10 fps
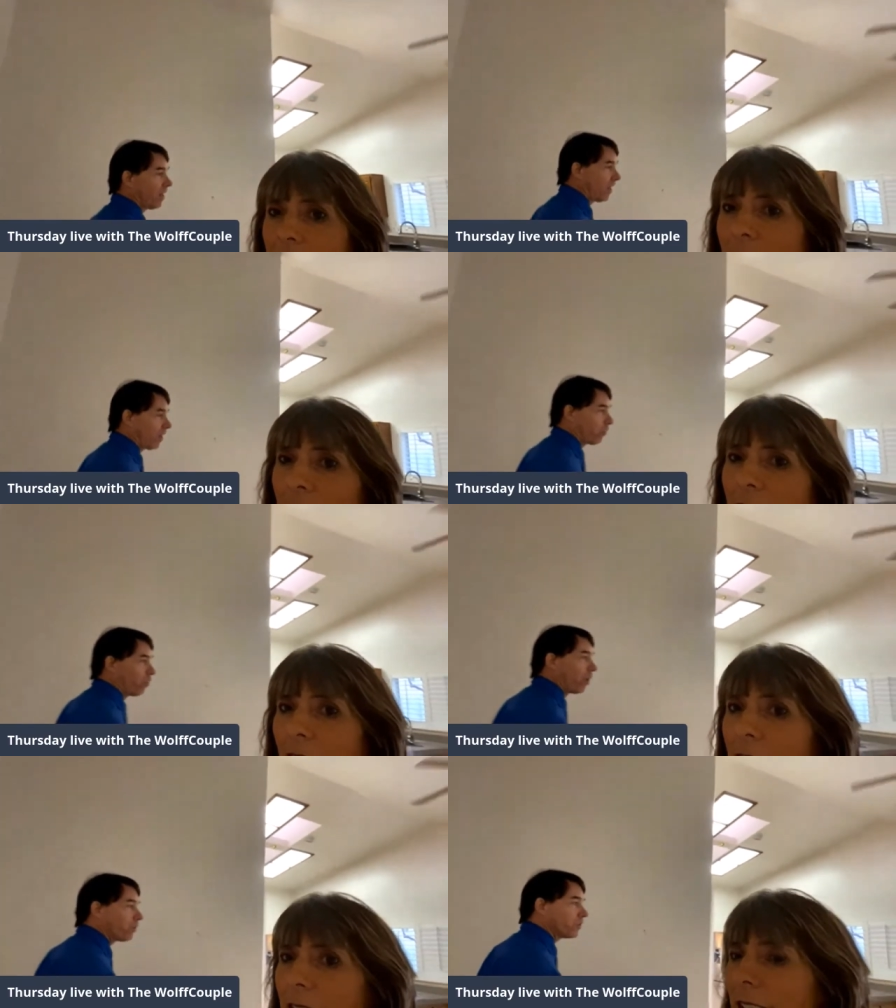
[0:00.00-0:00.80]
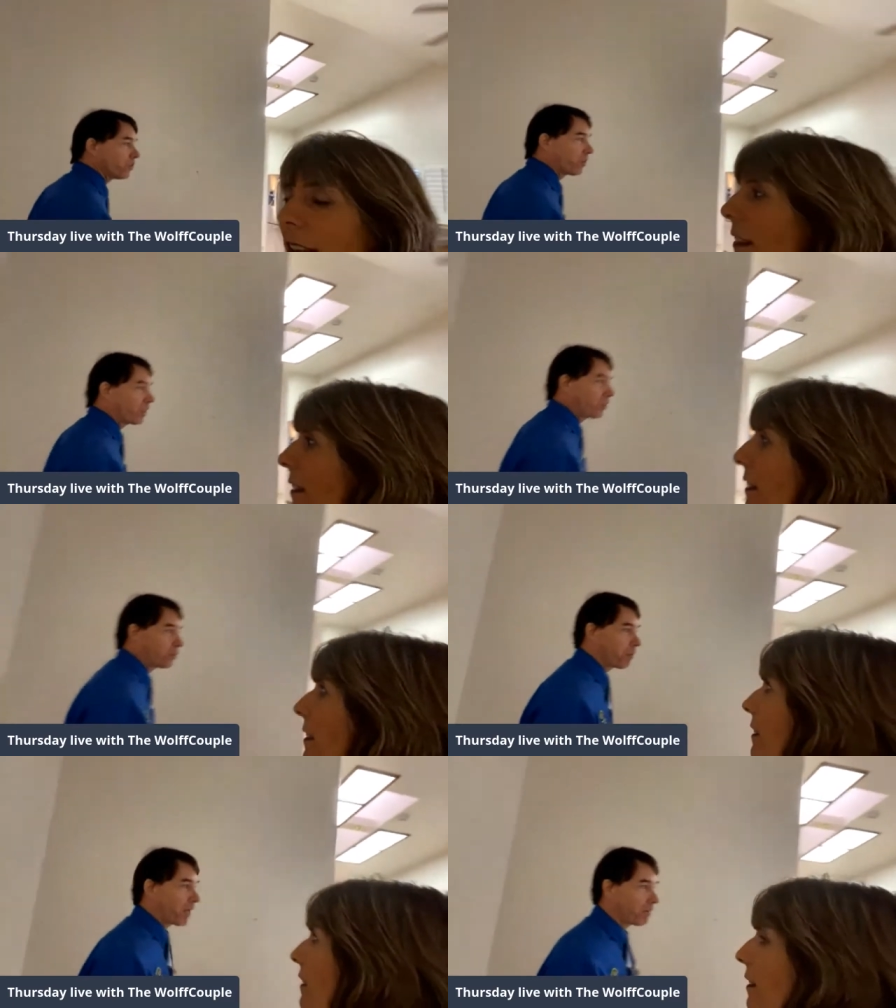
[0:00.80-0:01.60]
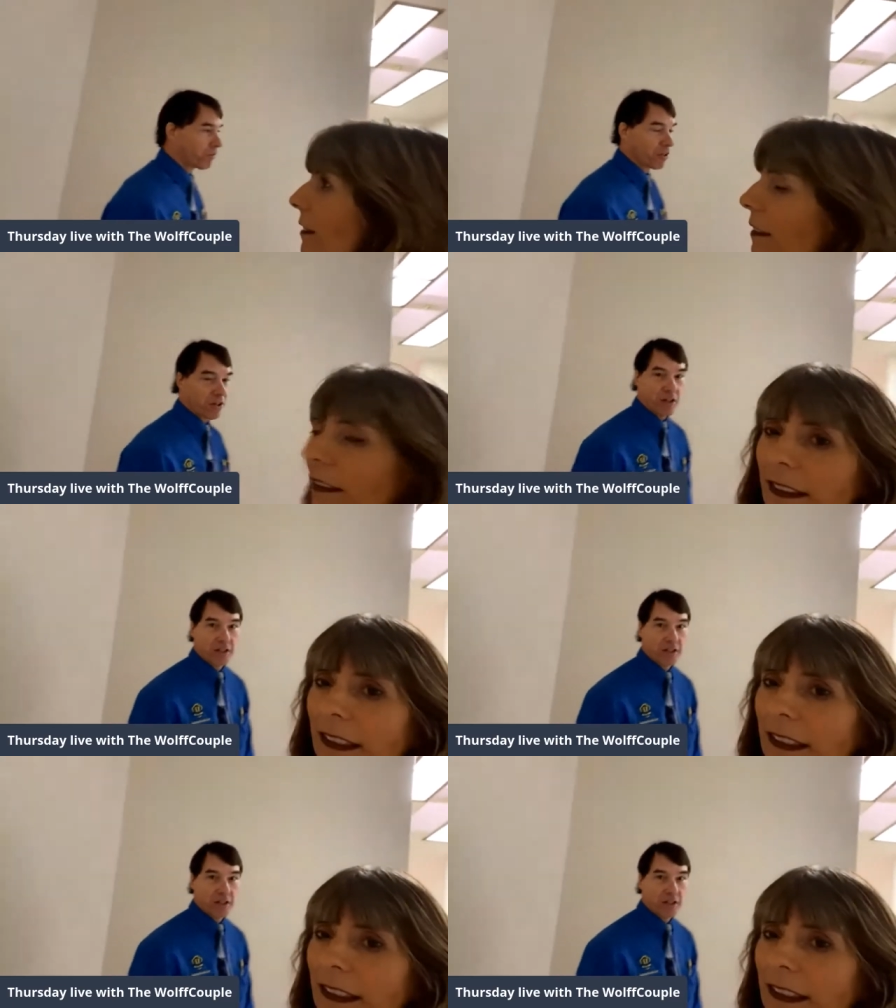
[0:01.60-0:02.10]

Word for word: Uh, what would you think you'd pay for a